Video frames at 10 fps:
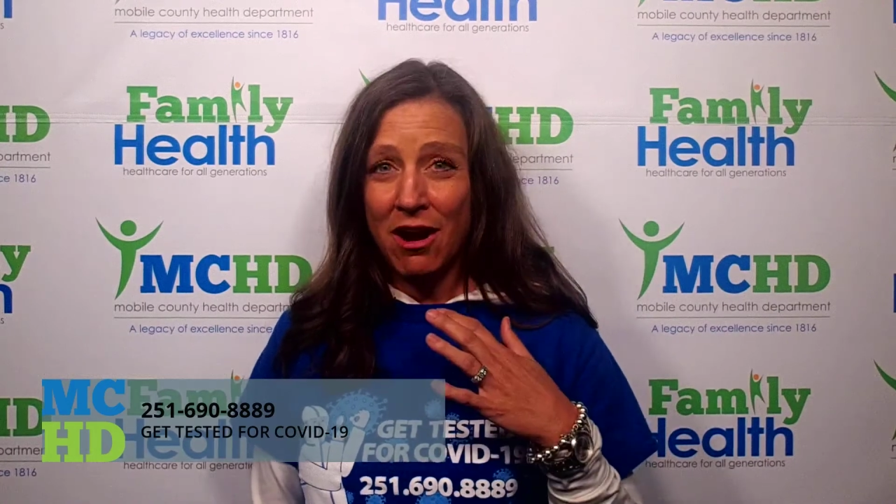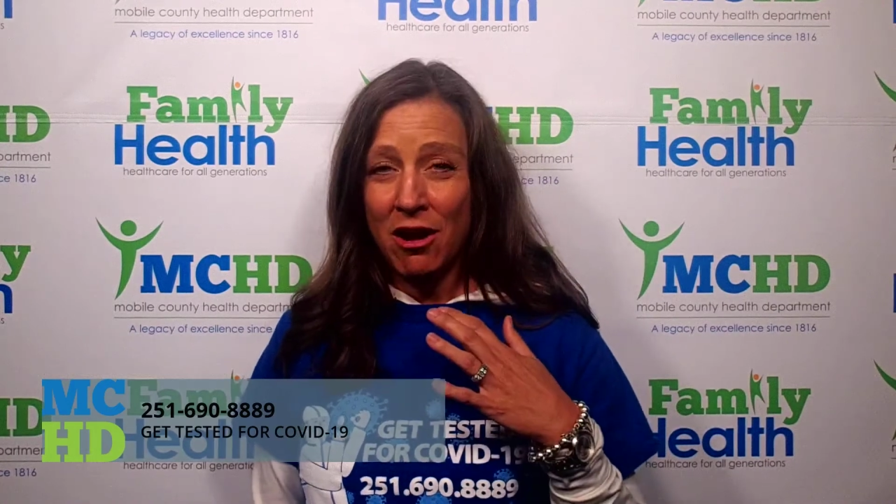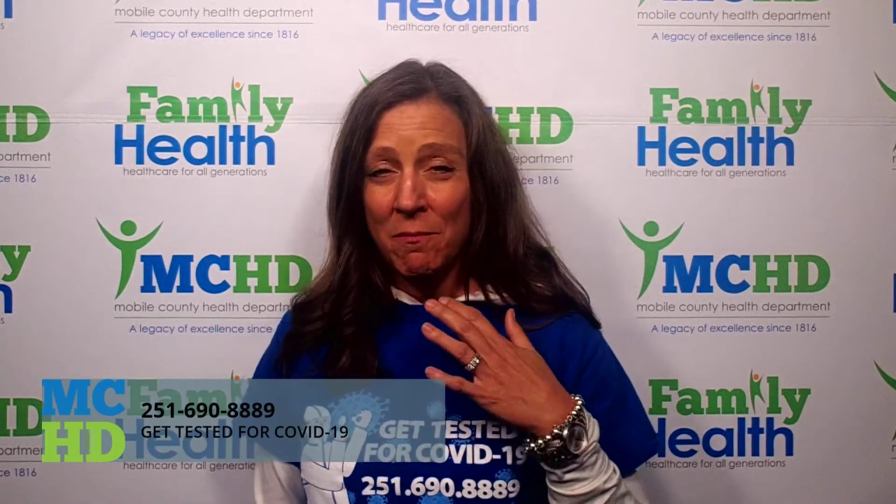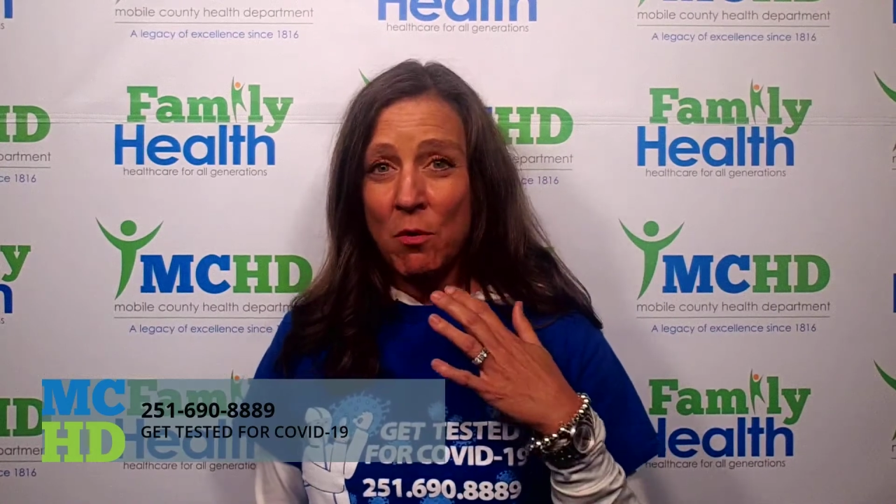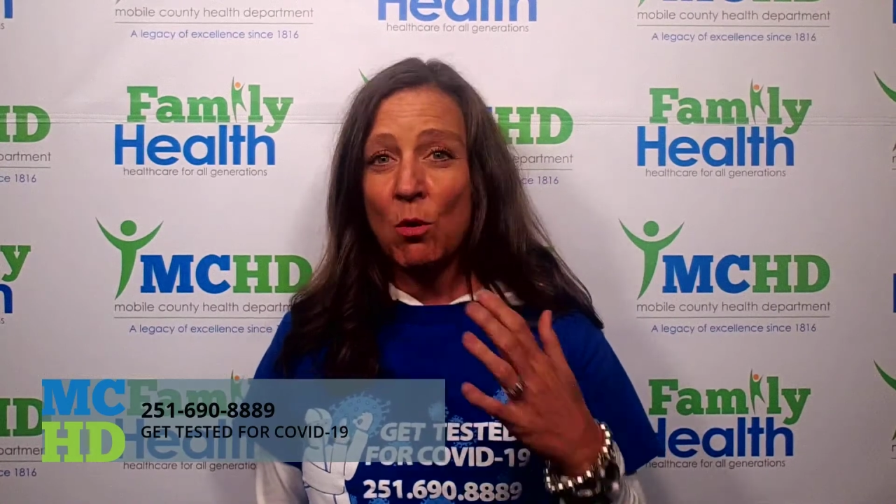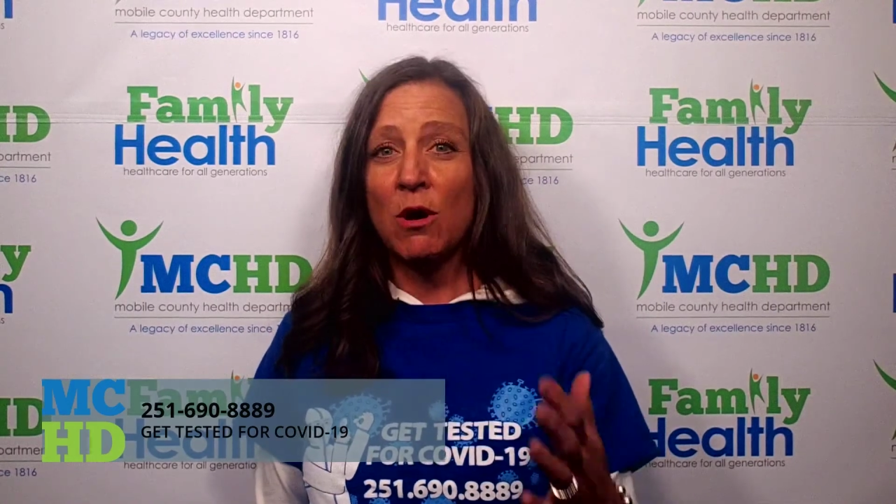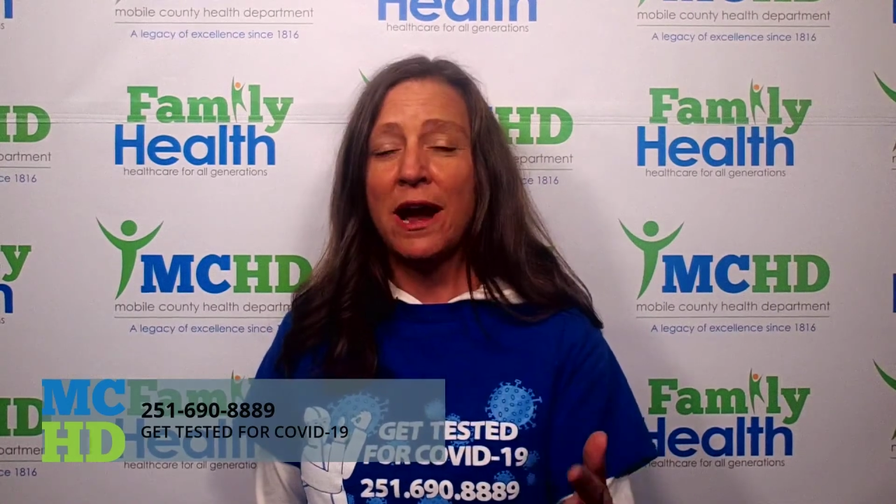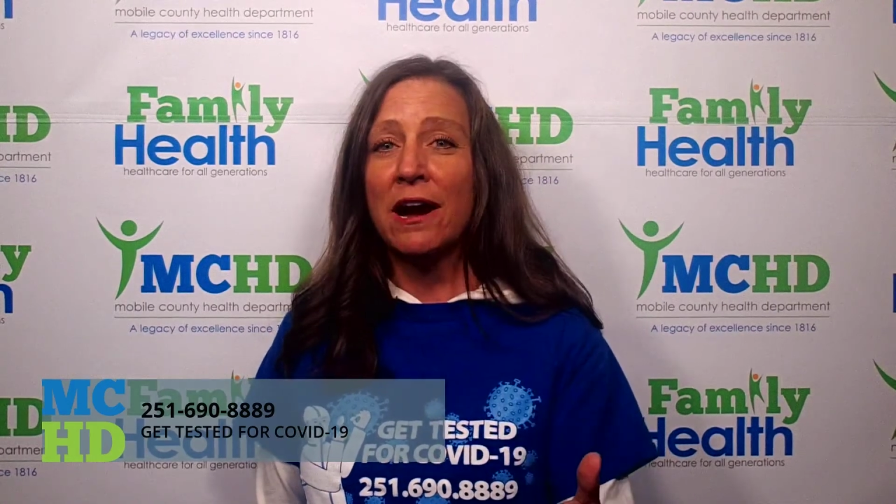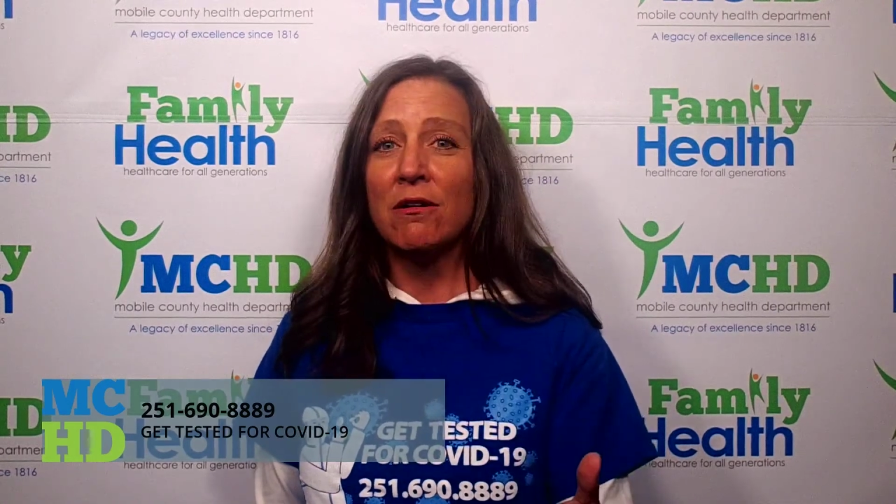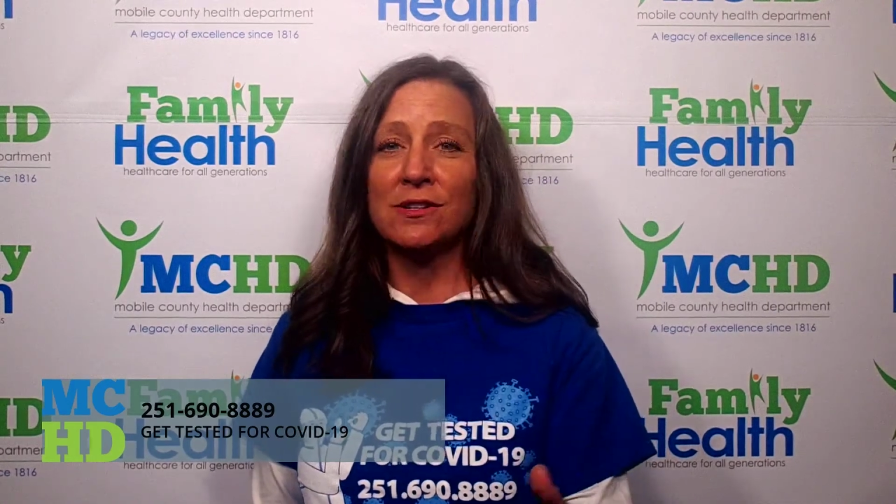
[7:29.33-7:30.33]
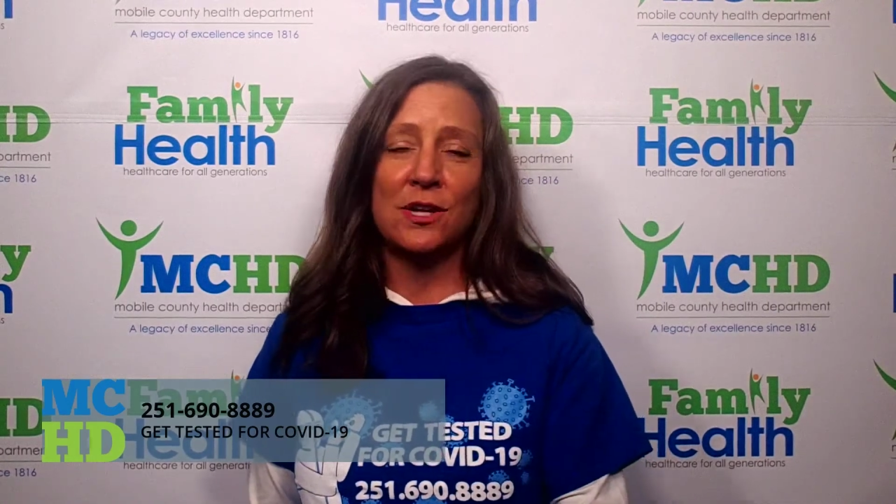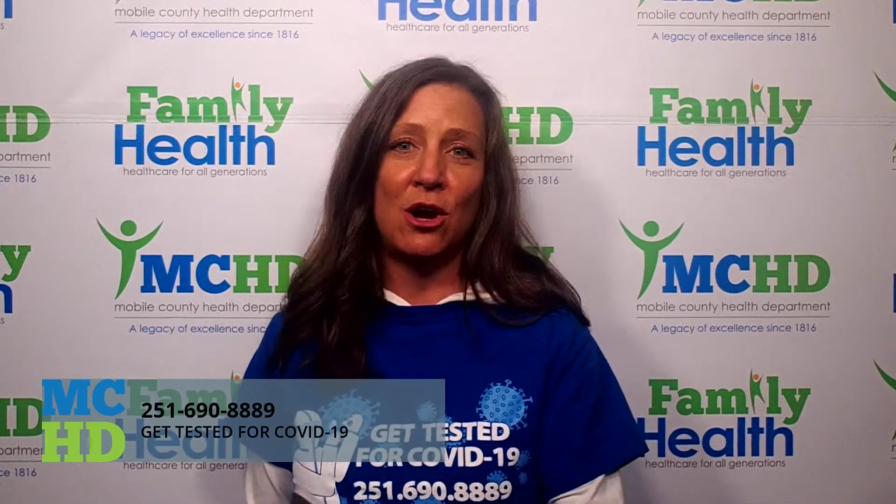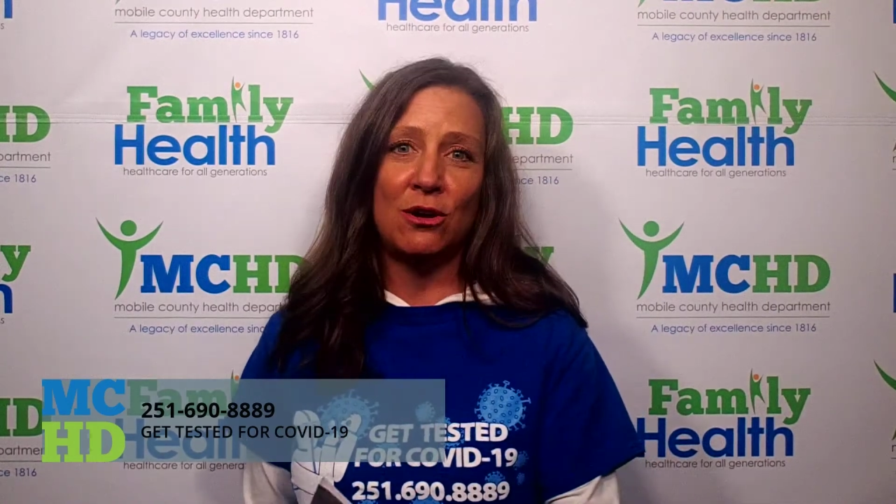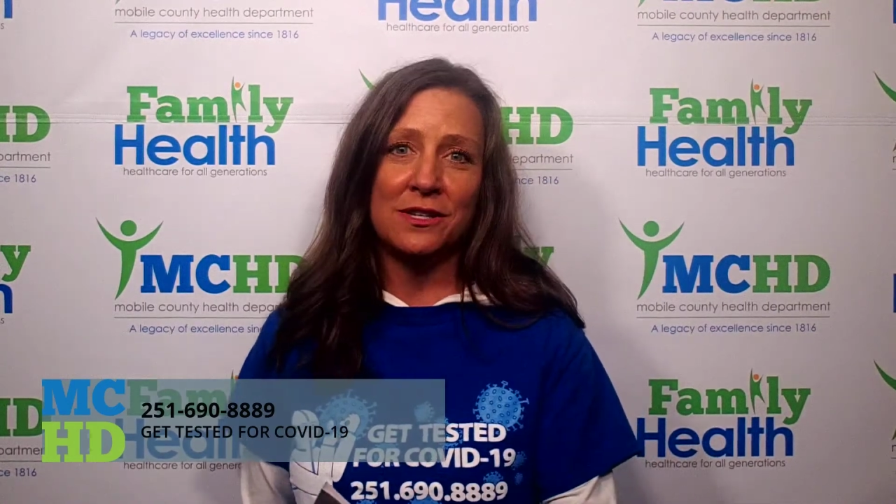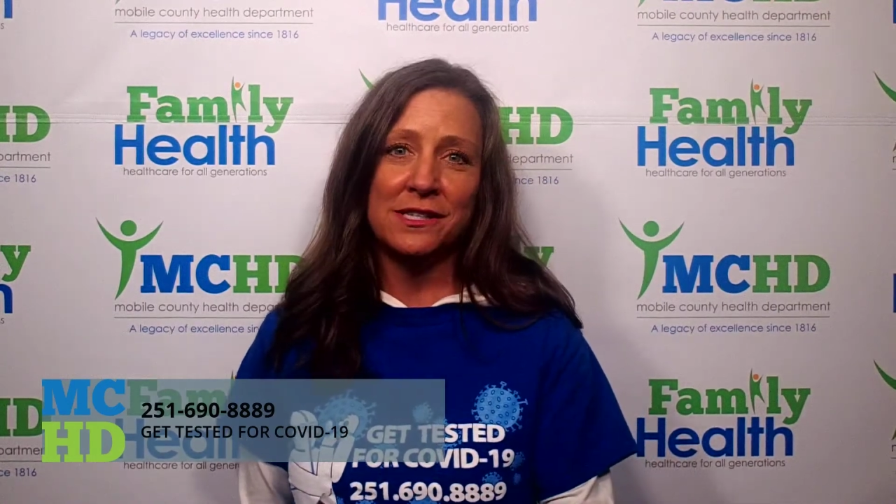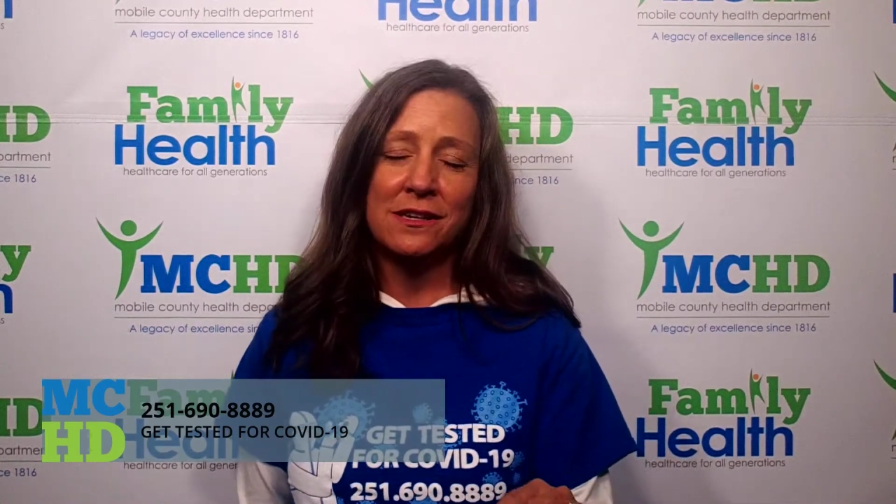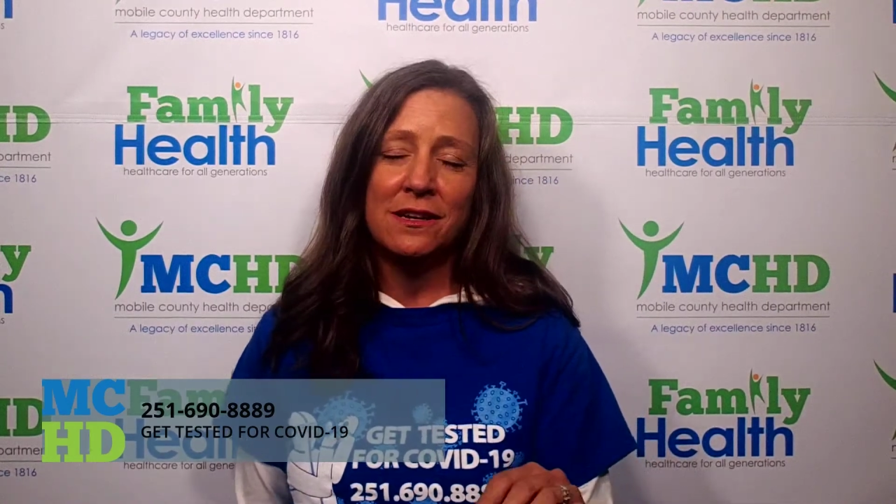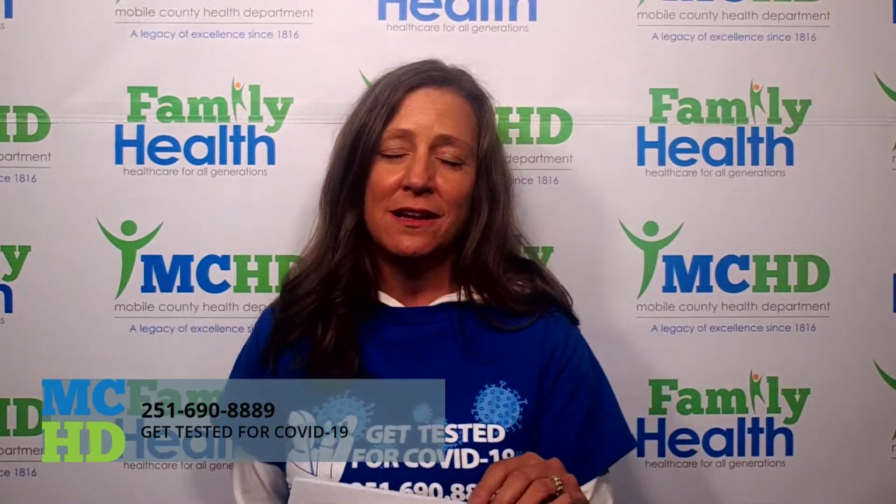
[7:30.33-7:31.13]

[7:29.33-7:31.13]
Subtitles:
are more aerosols